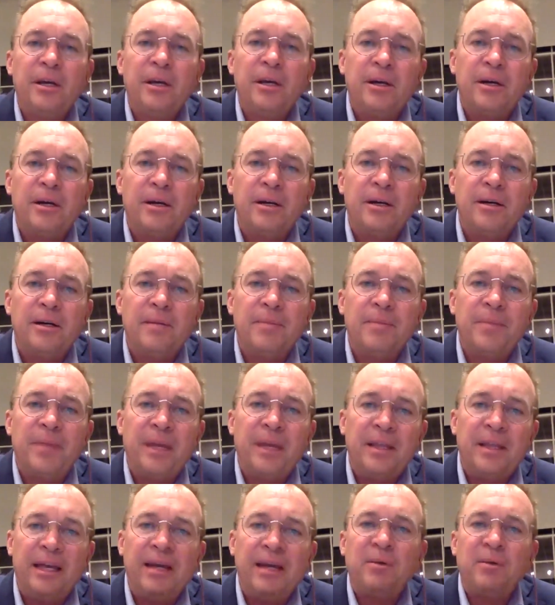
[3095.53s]
Um,
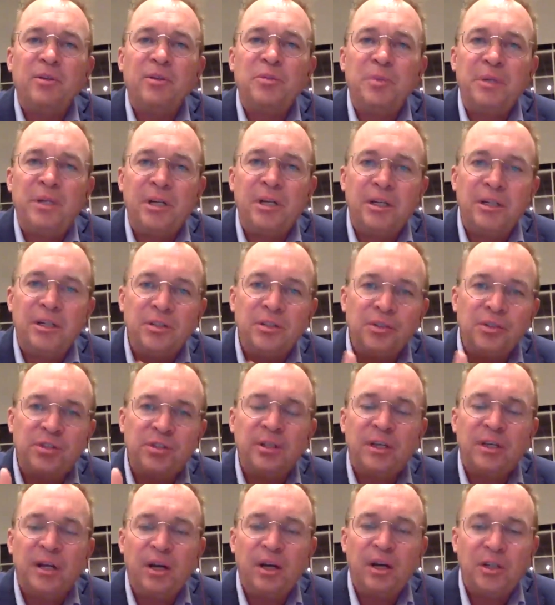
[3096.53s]
and that was because
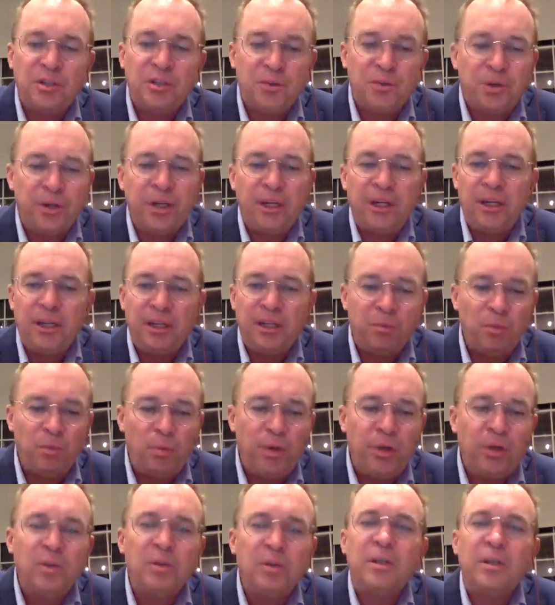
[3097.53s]
Australia
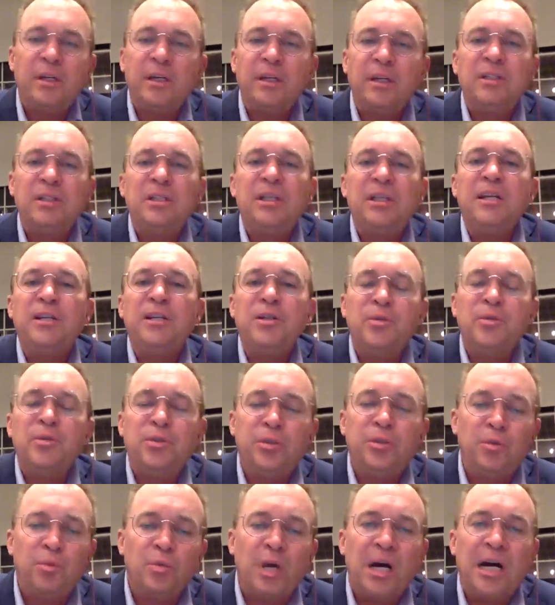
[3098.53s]
will continue
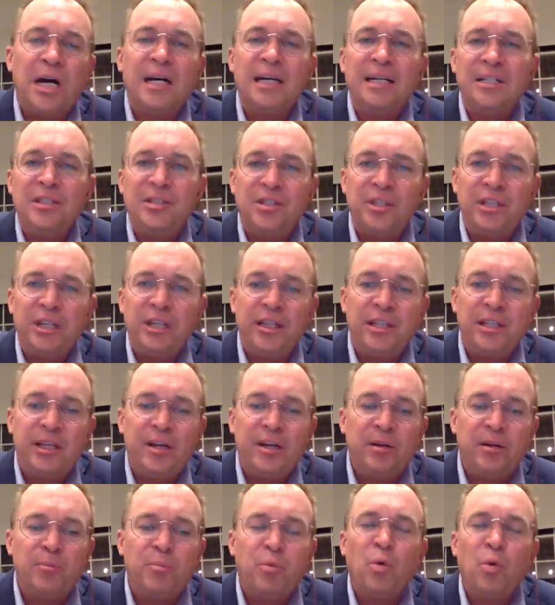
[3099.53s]
to rise in
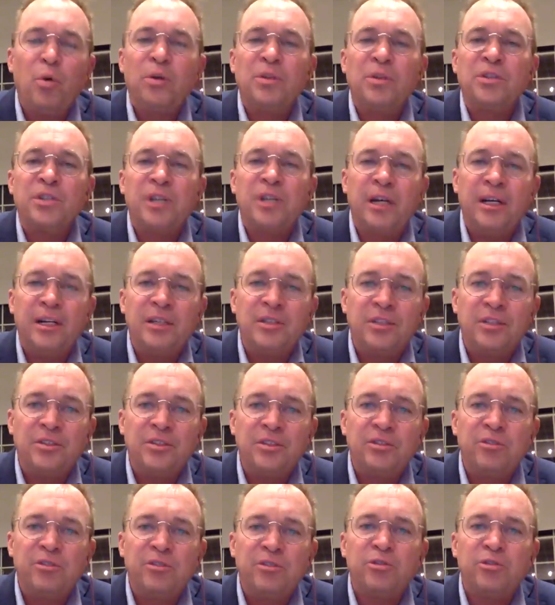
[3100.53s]
their importance to us as
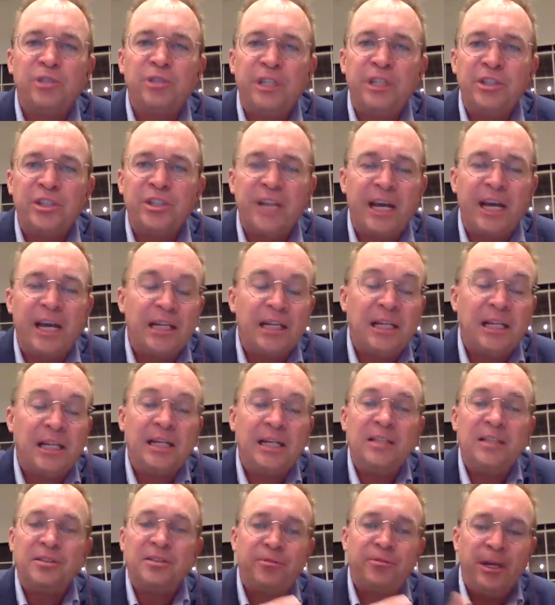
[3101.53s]
a strategic ally,
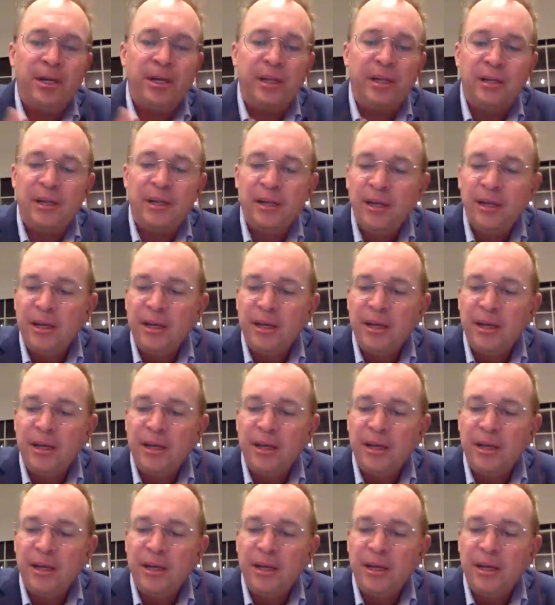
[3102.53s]
as a friend,